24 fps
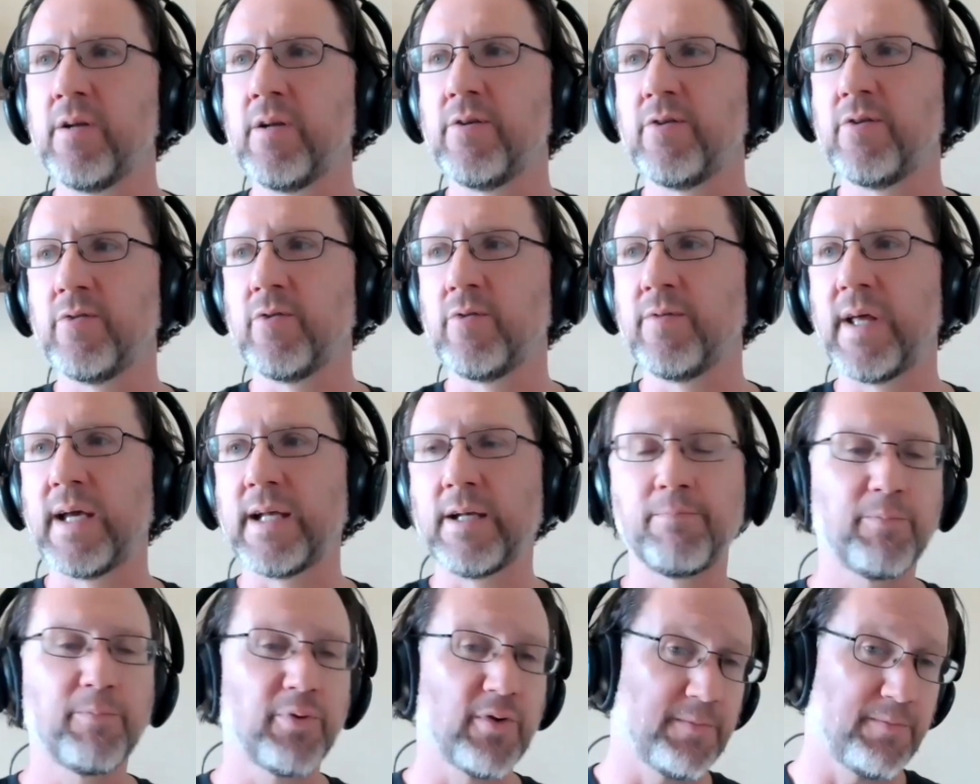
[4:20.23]
Do they
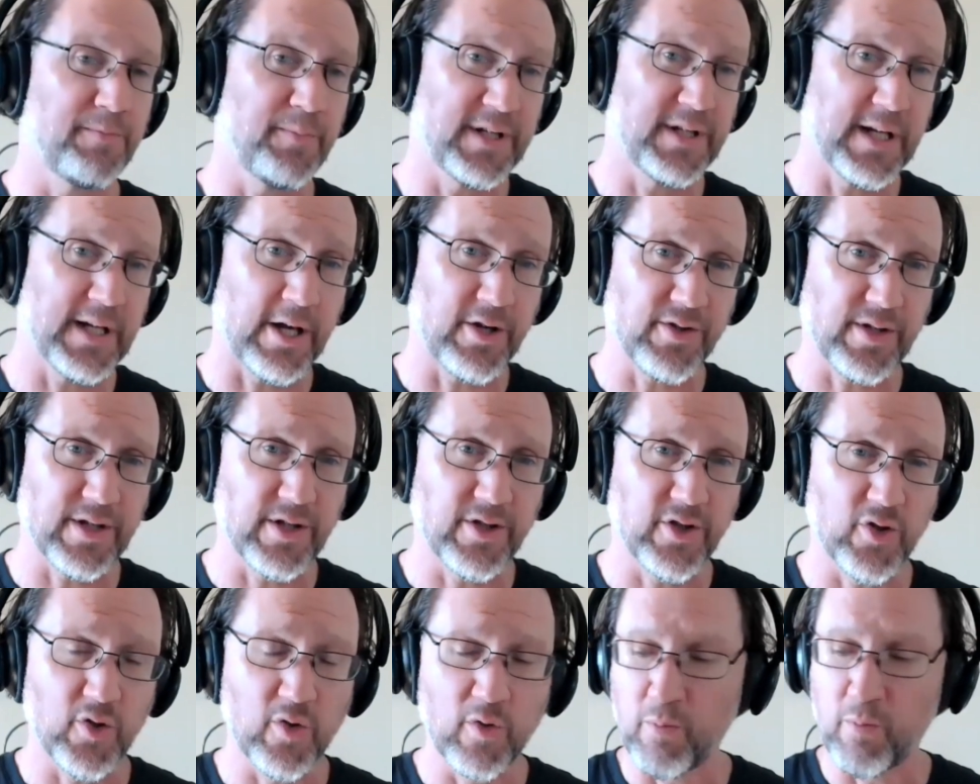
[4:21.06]
potentially
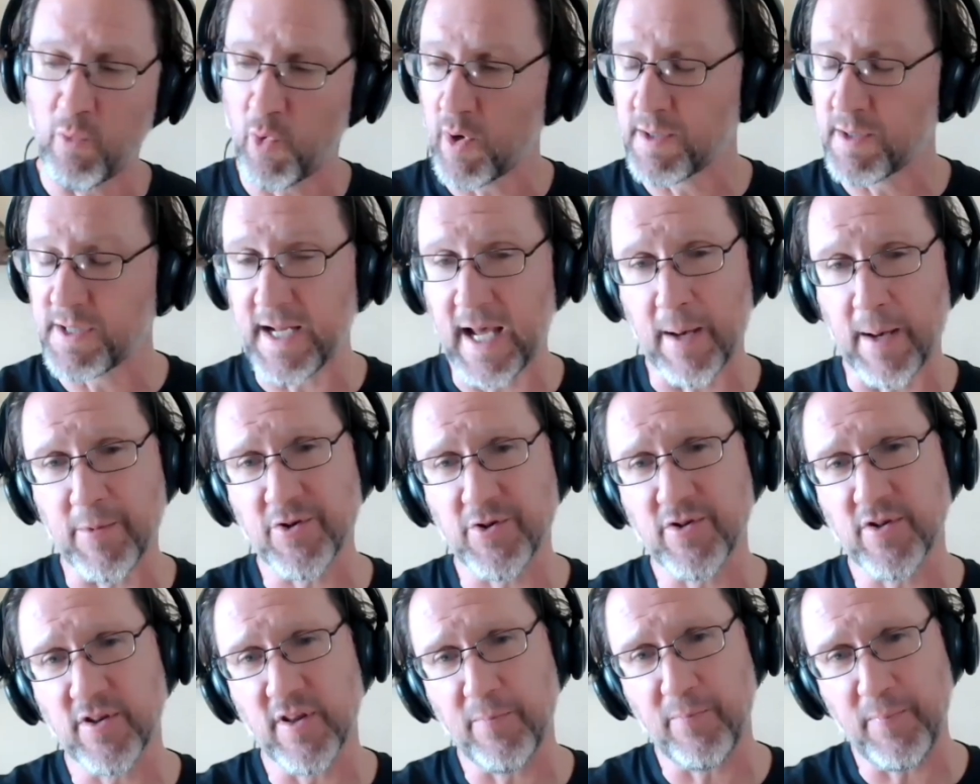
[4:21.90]
do more
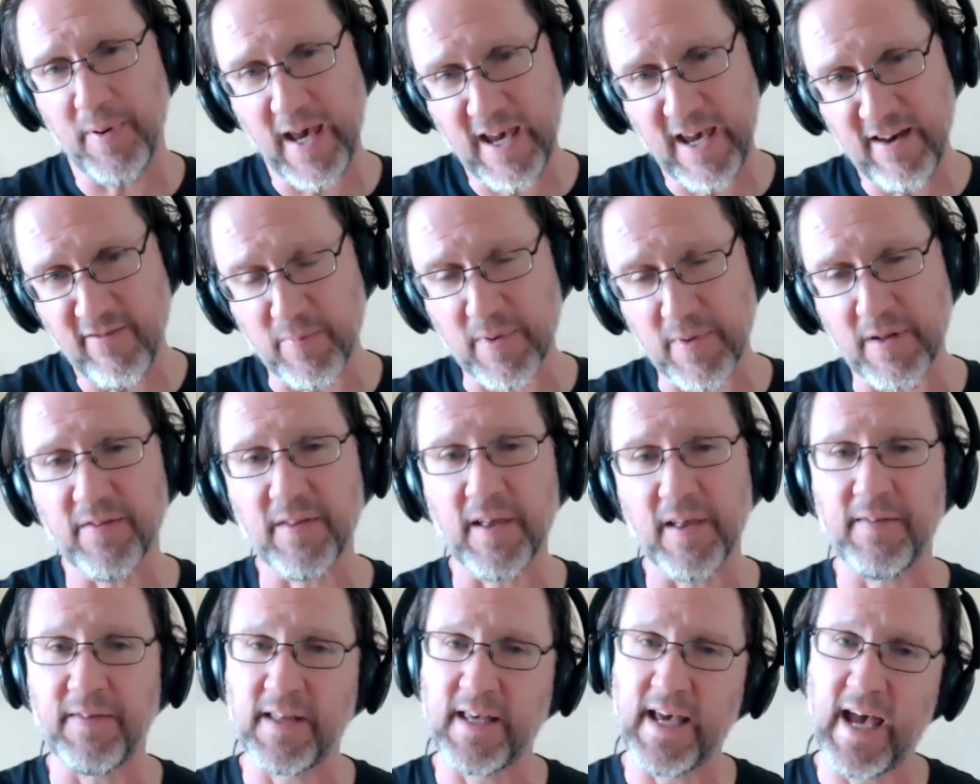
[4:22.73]
damage to the pavement
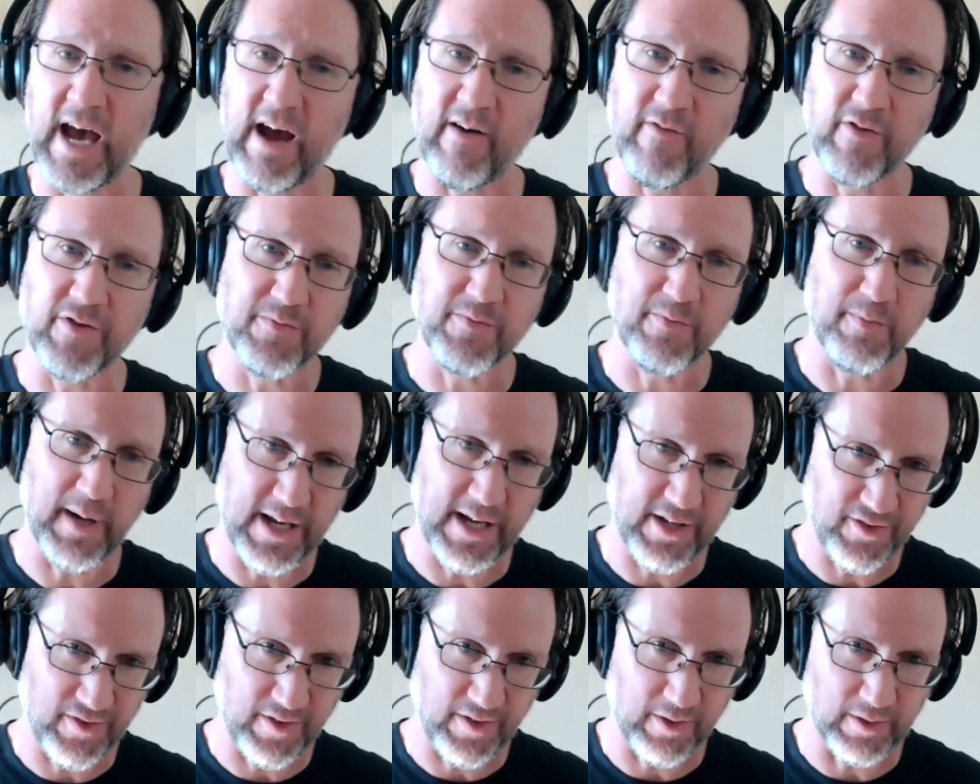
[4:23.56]
than the average
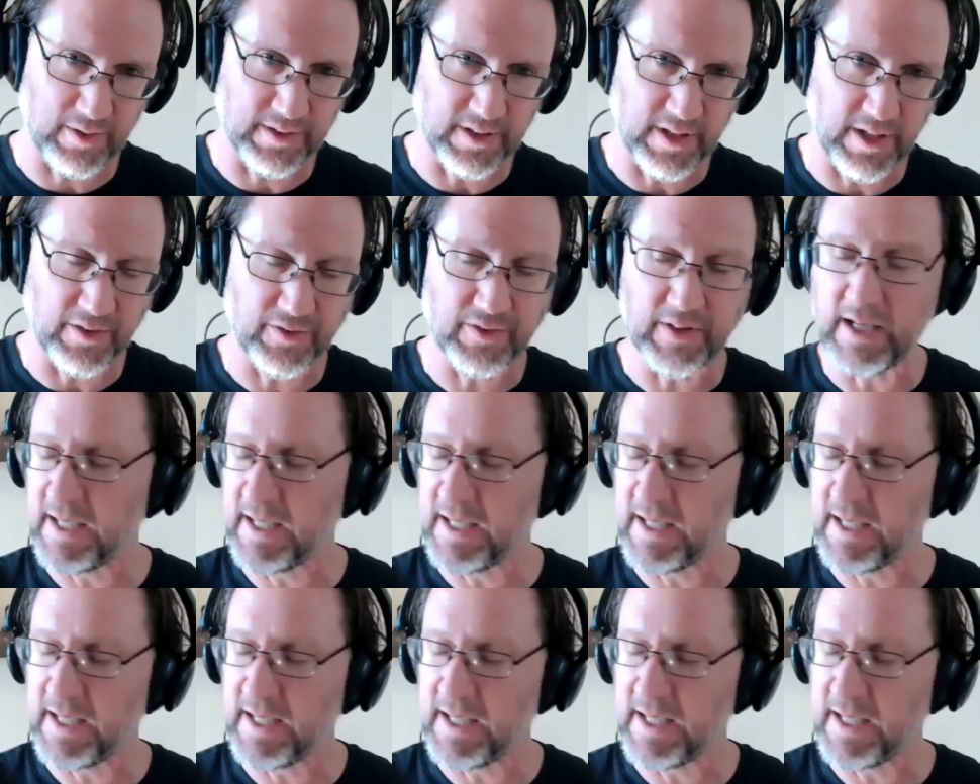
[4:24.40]
bicycle does?